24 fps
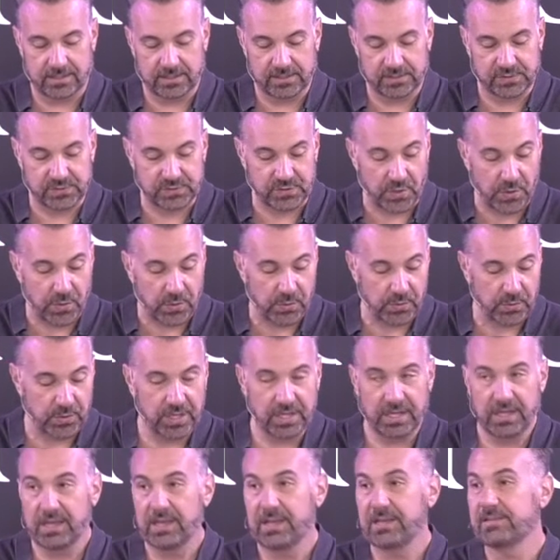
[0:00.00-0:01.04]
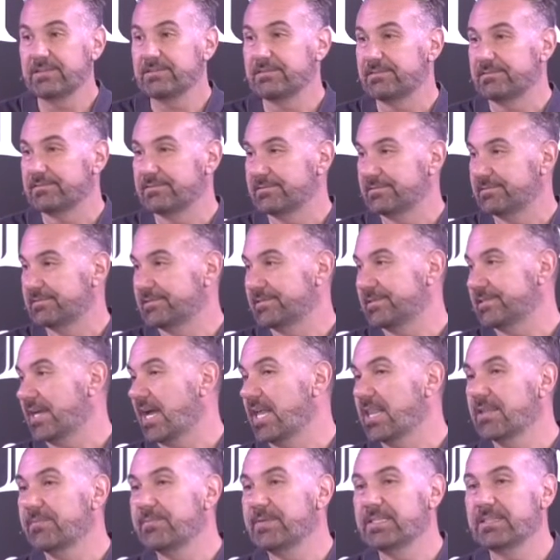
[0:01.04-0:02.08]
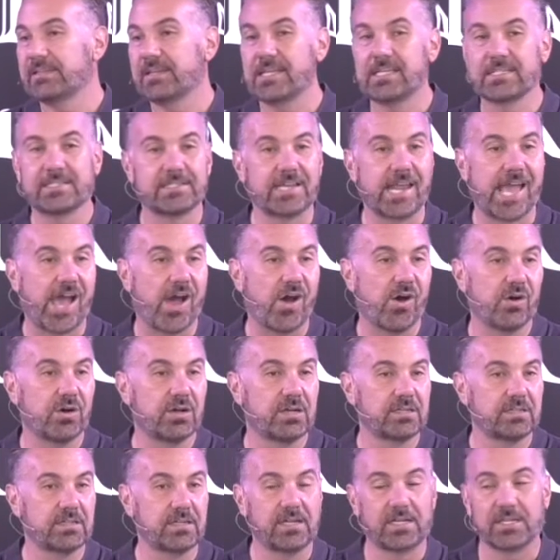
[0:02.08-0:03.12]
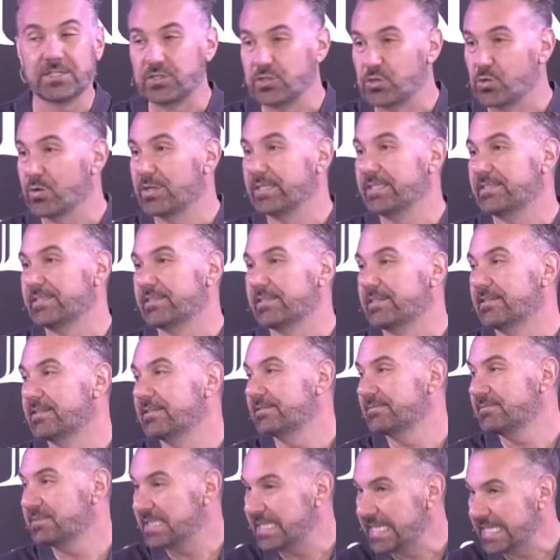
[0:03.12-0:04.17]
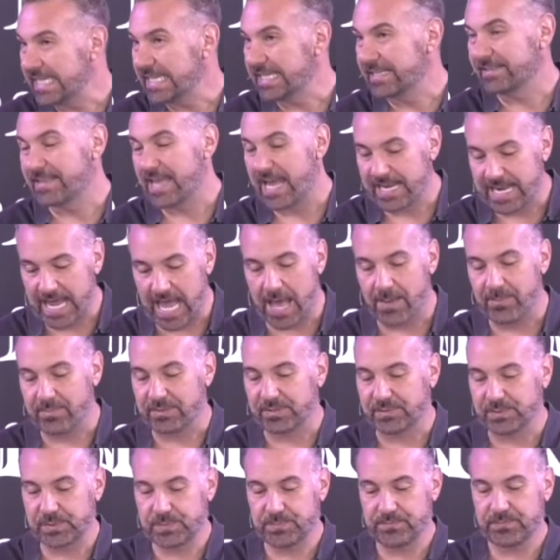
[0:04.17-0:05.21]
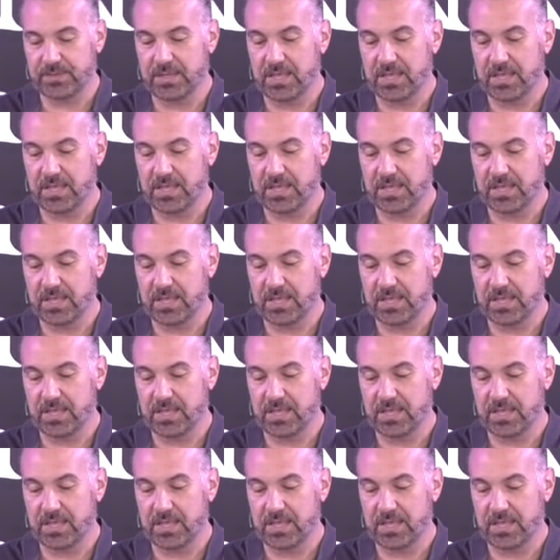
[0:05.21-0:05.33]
So Solomon is now anointed king. That happens.